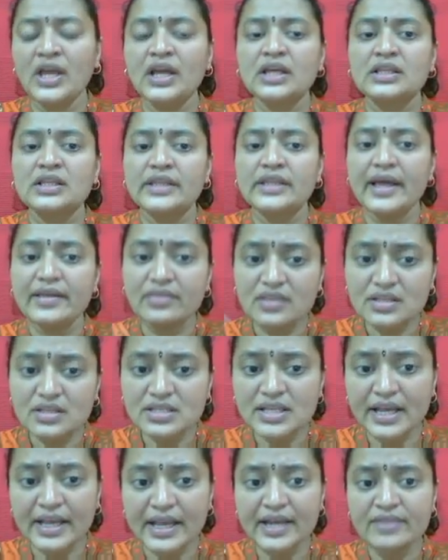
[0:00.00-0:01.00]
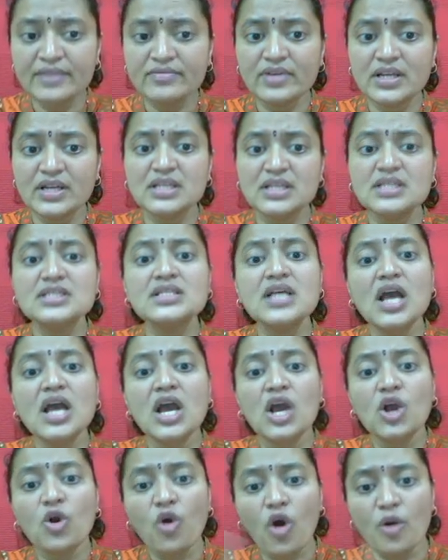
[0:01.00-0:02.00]
Then the second one is
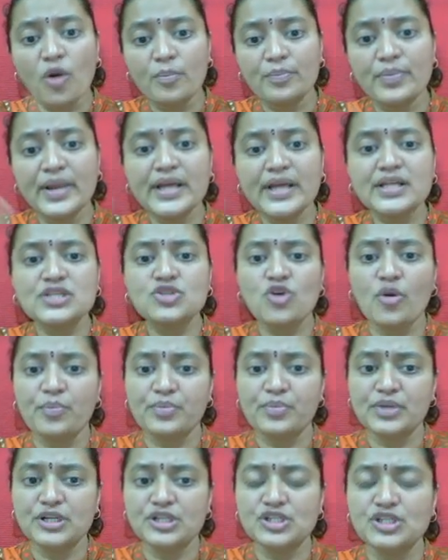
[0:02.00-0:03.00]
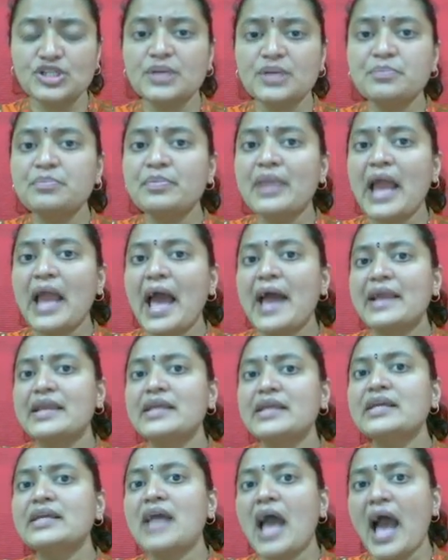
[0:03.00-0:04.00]
complex operation
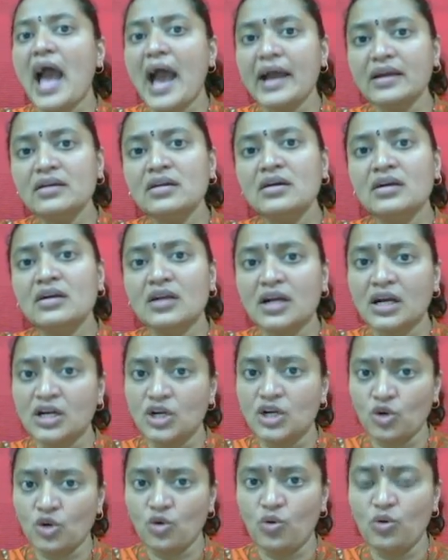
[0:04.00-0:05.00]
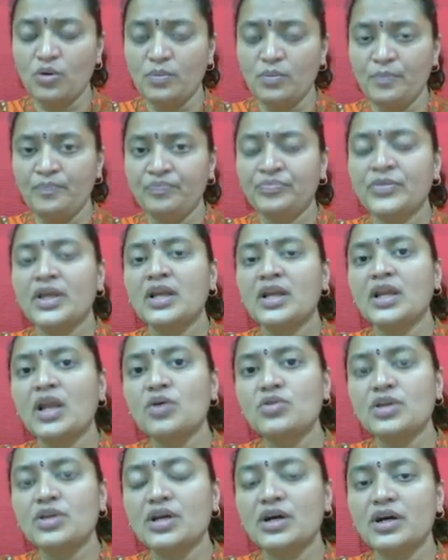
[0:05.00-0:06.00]
planning and control. Now
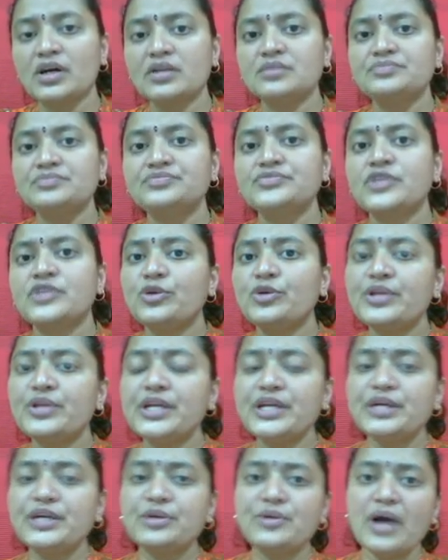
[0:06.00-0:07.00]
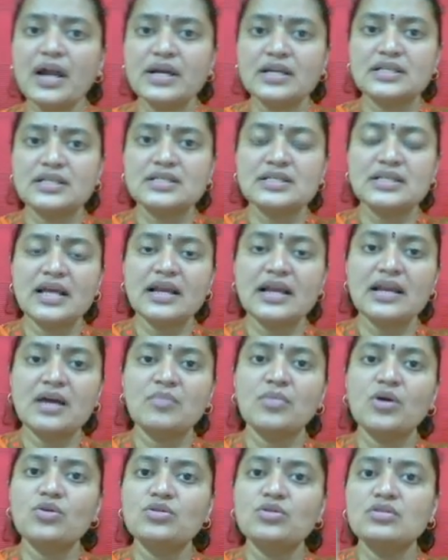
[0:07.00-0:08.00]
here you need to understand
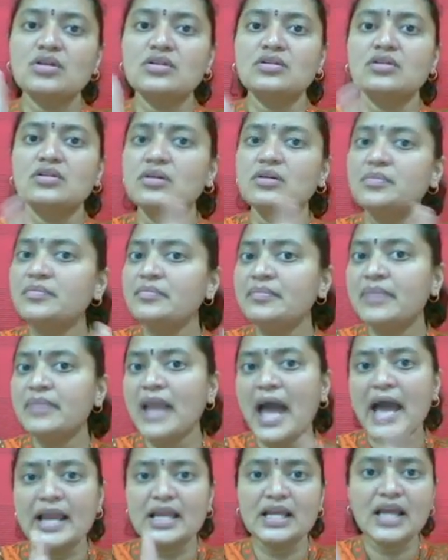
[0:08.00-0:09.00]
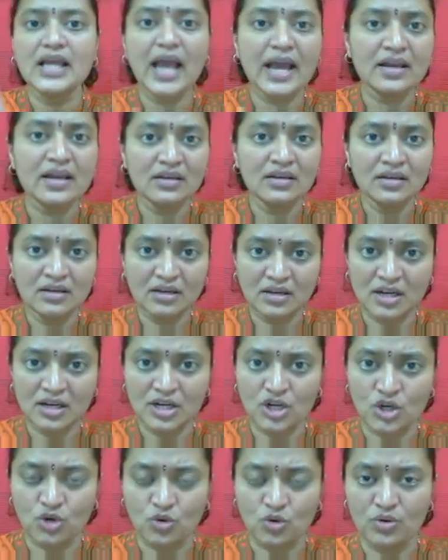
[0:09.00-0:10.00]
about the term planning and
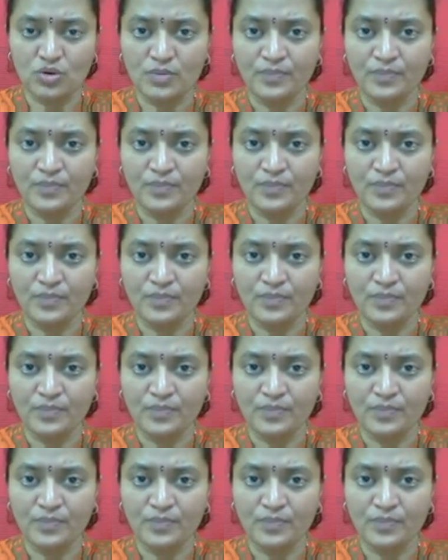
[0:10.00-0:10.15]
control.